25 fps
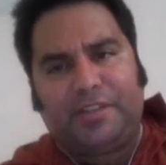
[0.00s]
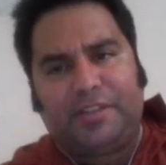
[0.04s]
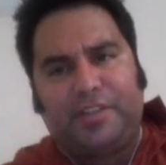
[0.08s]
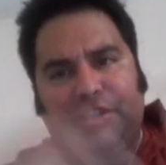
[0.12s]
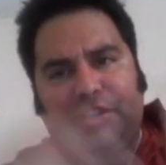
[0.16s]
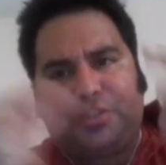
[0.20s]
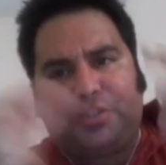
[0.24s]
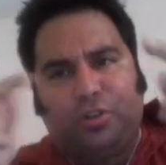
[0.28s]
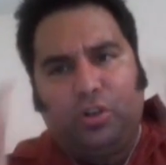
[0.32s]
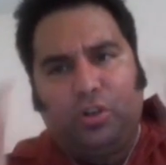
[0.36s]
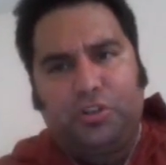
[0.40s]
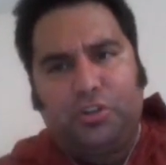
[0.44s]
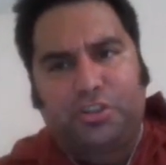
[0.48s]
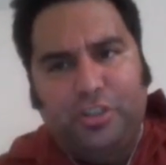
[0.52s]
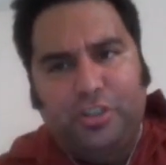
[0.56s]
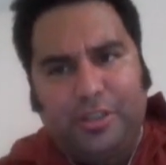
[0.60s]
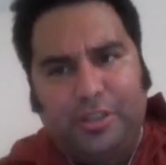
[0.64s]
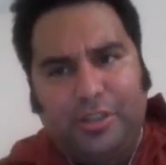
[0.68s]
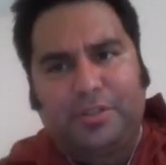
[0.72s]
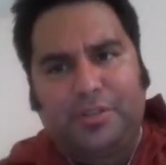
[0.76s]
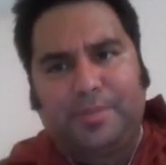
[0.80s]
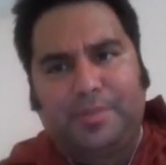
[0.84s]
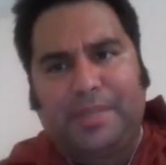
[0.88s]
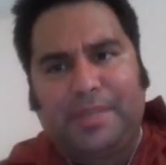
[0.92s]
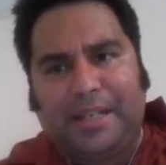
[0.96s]
Because of the
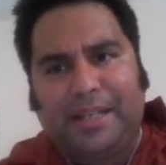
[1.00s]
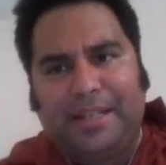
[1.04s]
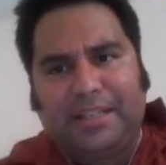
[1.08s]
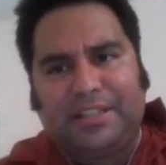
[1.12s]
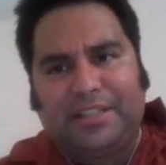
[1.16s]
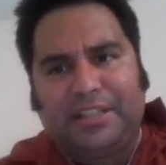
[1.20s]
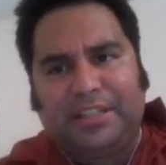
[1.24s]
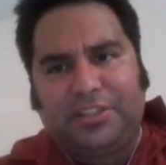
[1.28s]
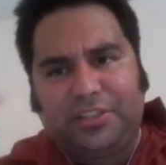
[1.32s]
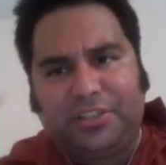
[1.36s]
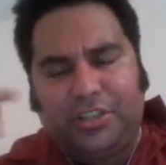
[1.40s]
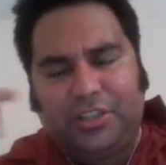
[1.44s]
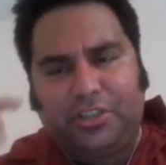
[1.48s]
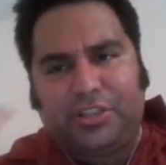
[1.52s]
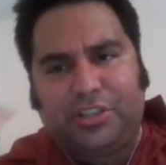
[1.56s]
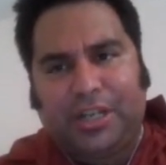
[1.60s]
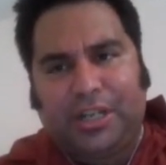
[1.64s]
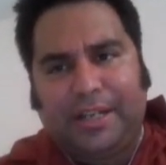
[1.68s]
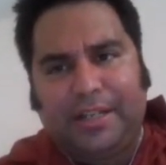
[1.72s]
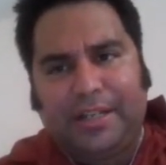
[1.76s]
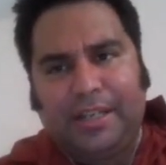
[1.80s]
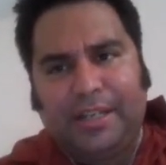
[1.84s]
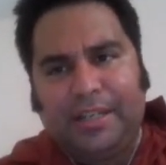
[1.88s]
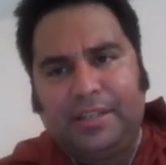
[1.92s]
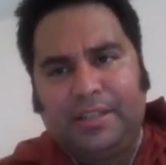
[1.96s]
socialism that exists in
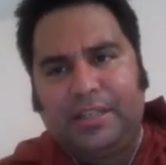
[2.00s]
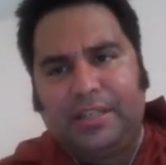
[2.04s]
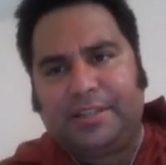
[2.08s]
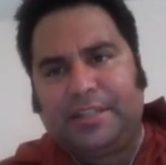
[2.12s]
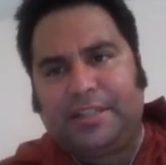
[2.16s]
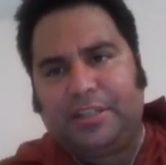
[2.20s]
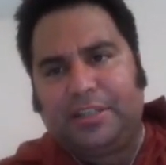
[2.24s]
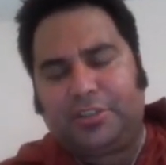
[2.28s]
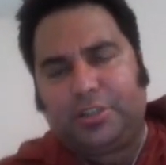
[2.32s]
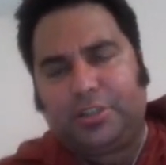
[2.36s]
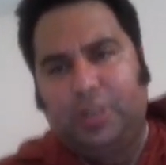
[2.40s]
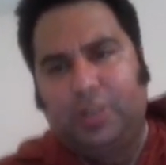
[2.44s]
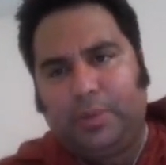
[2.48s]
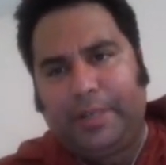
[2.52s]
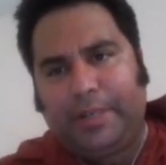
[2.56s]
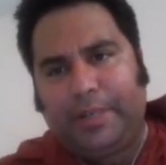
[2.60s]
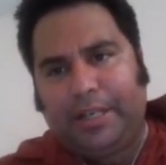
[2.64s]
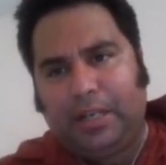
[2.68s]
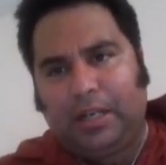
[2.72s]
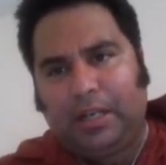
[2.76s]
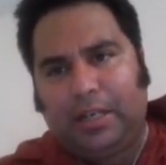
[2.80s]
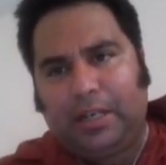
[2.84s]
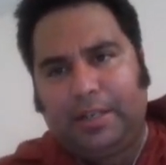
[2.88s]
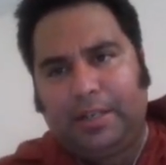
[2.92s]
China that's going